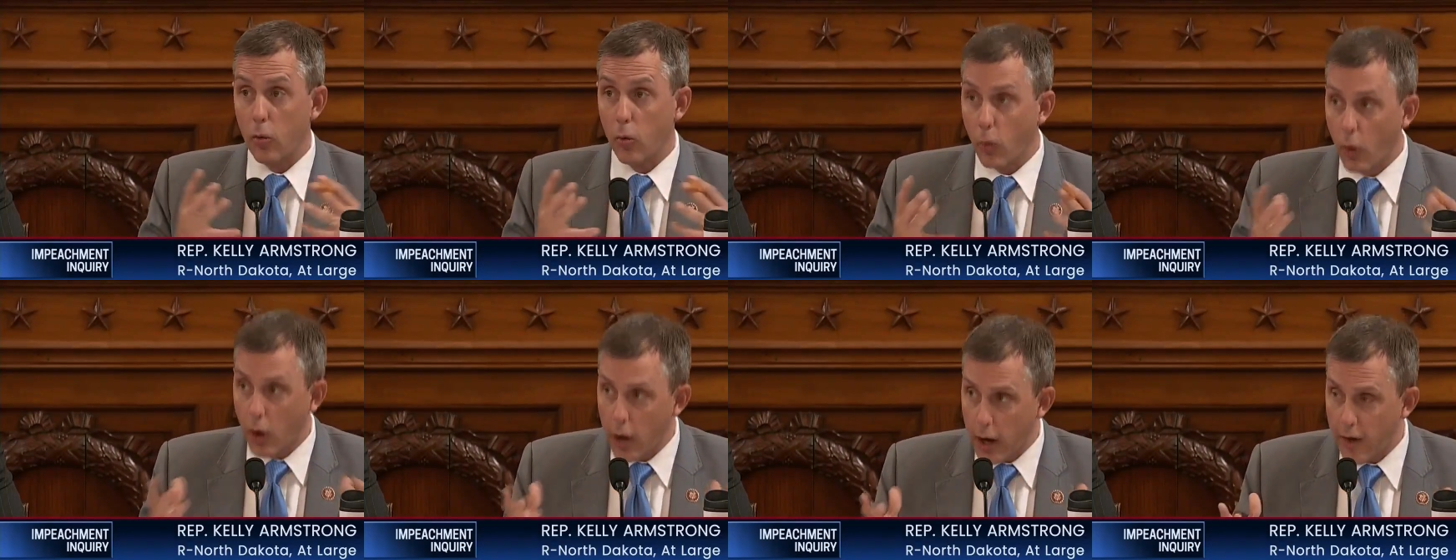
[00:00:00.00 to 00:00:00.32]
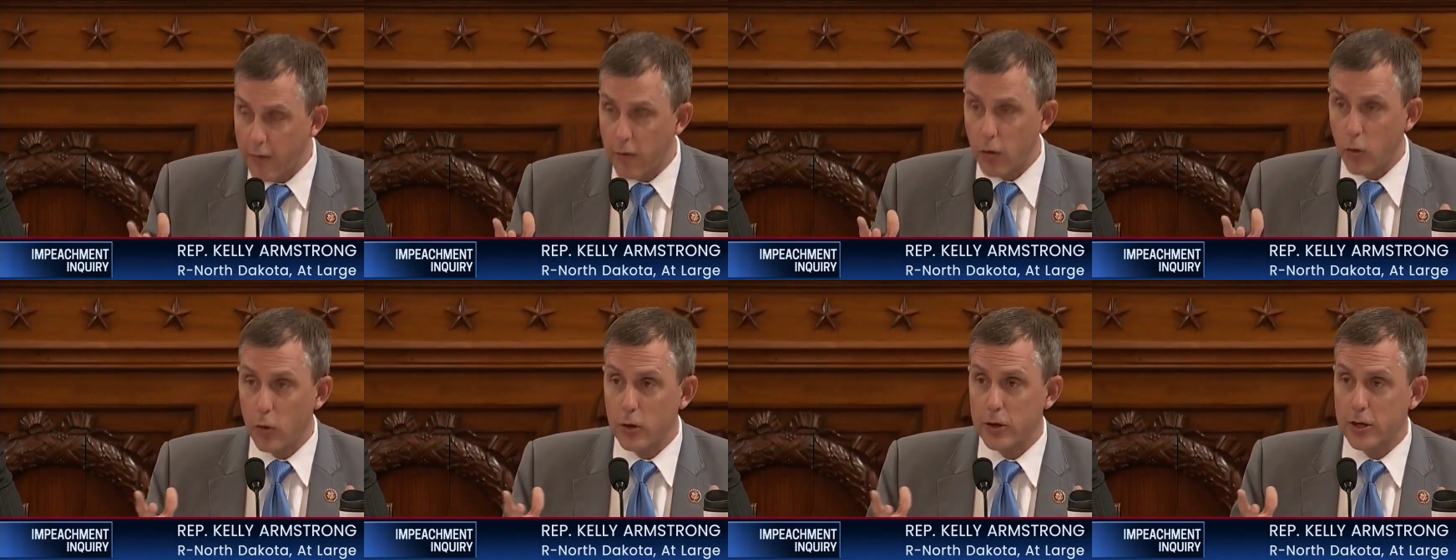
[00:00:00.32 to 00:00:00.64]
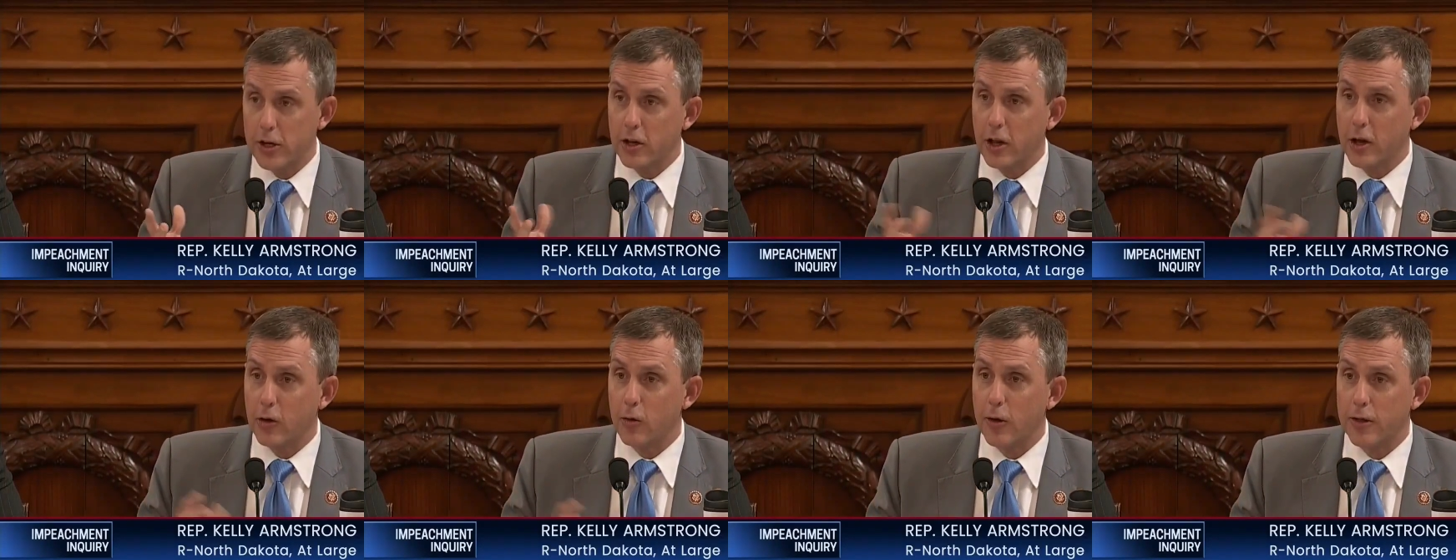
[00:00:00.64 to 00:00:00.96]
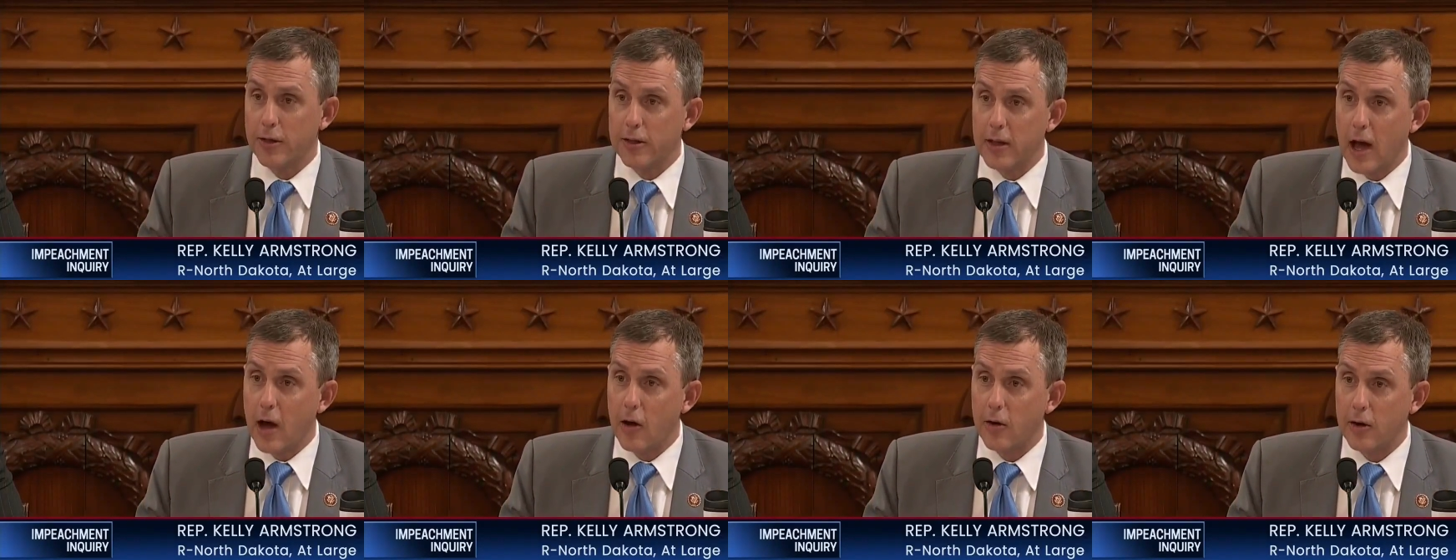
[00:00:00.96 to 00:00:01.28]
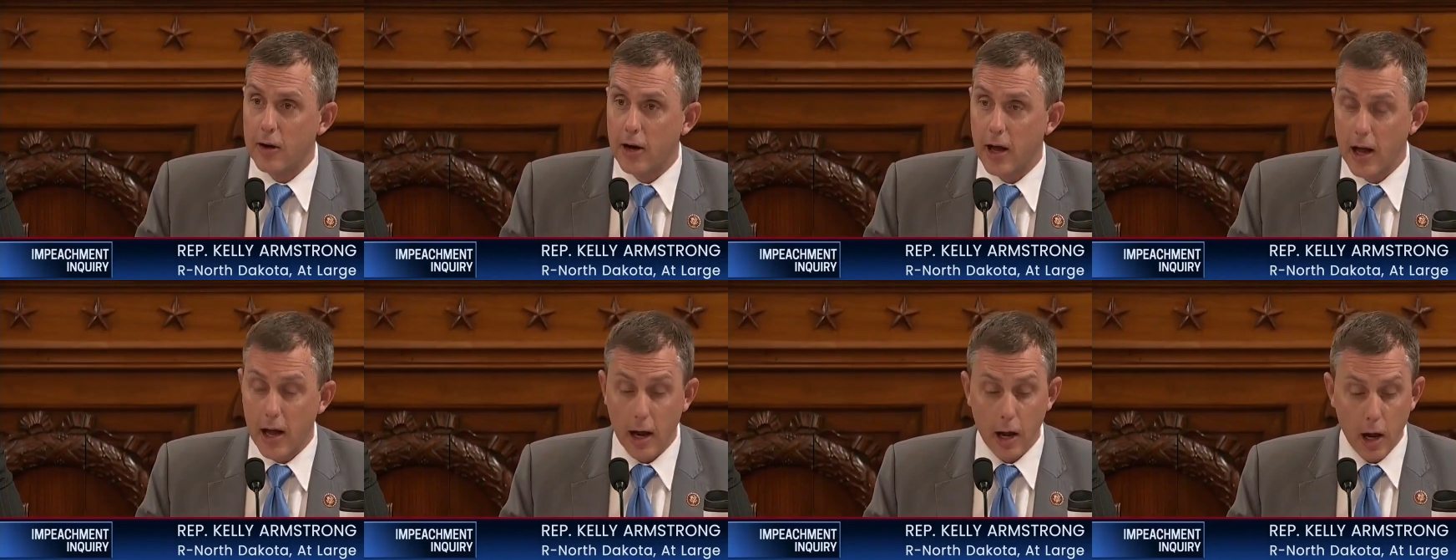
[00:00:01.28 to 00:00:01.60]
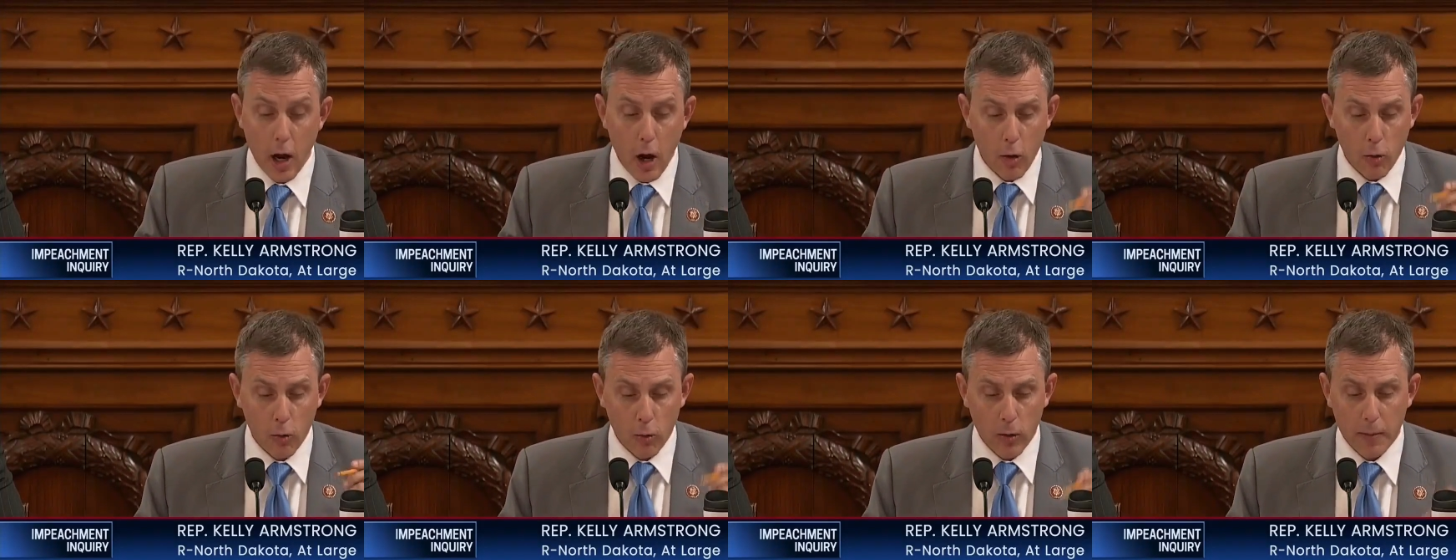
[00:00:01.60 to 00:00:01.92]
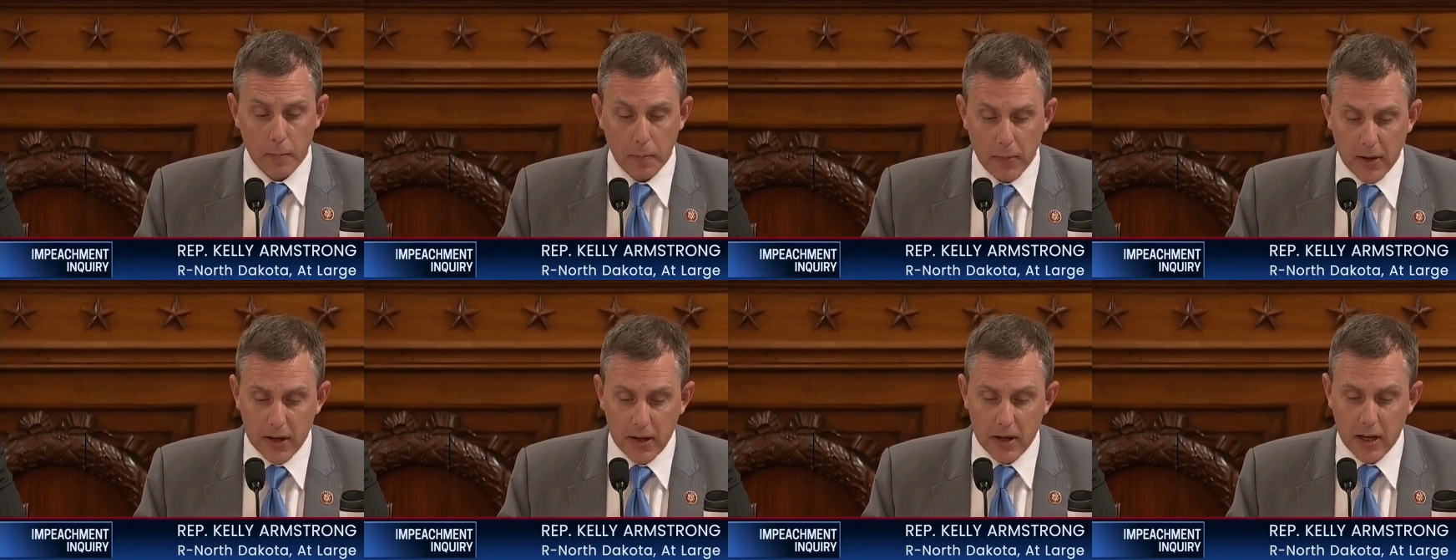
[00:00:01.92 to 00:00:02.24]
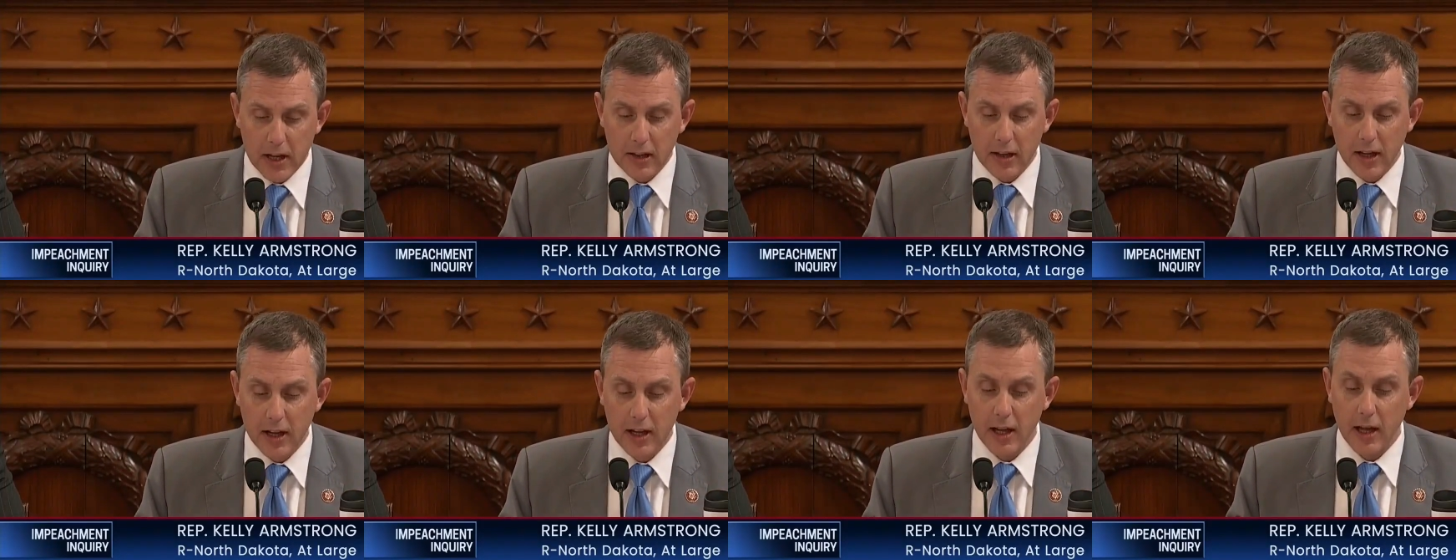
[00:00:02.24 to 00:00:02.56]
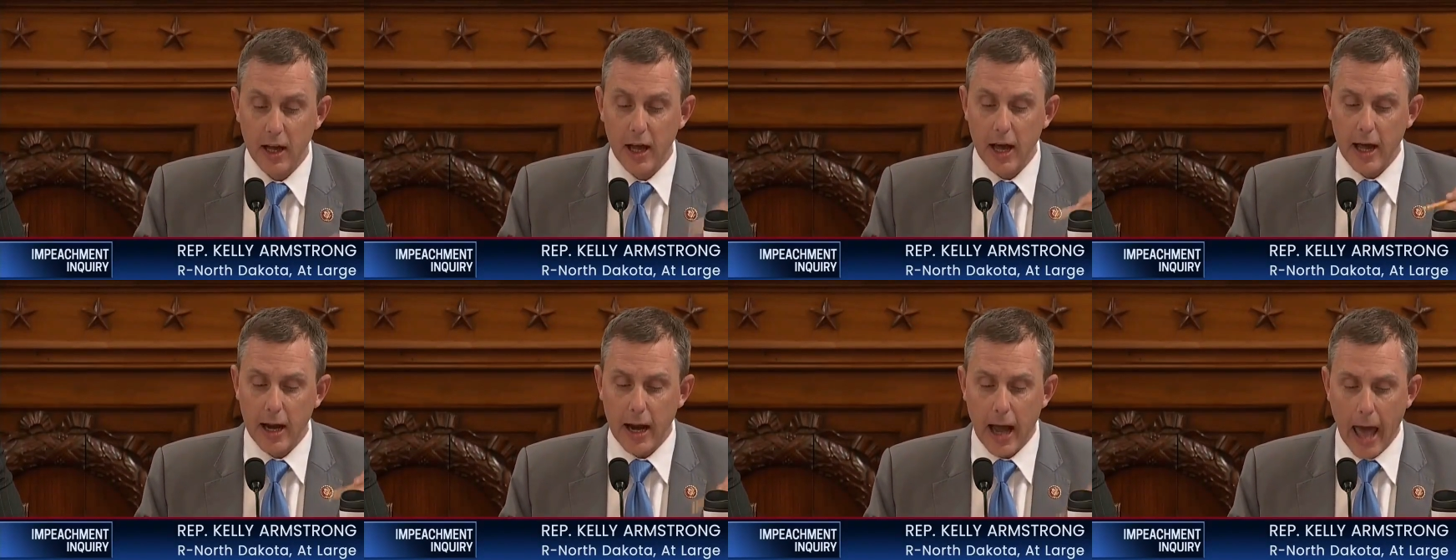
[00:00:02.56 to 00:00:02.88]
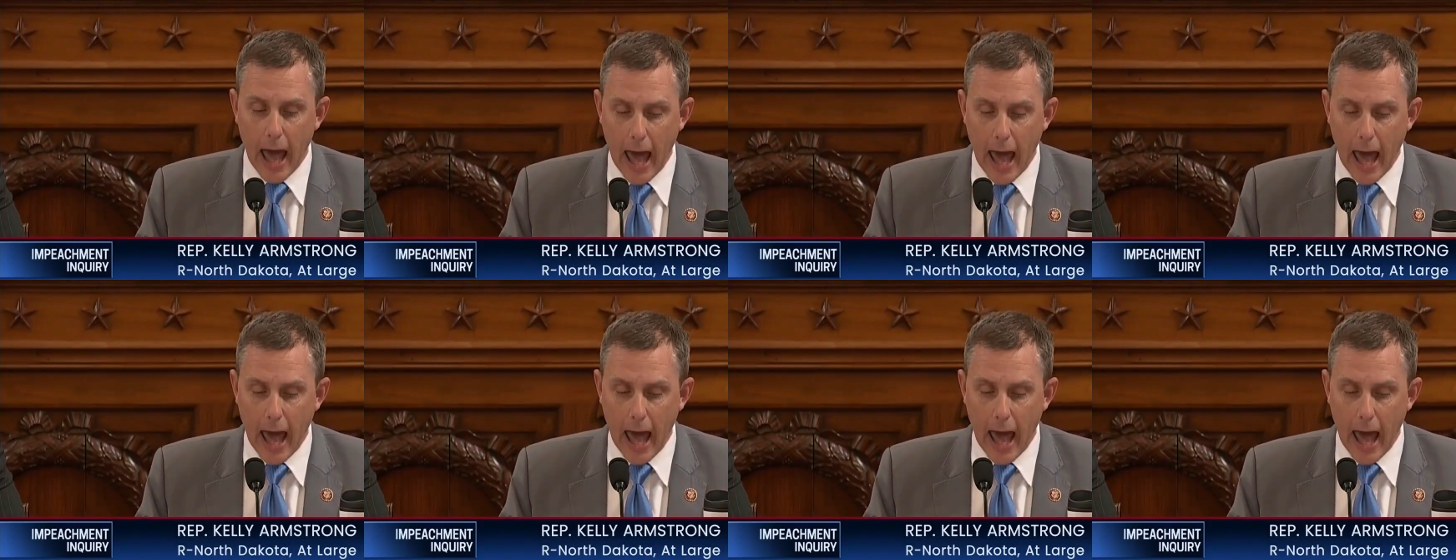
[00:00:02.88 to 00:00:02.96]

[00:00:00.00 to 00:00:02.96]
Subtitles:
whatever we're dealing with now today, repeatedly and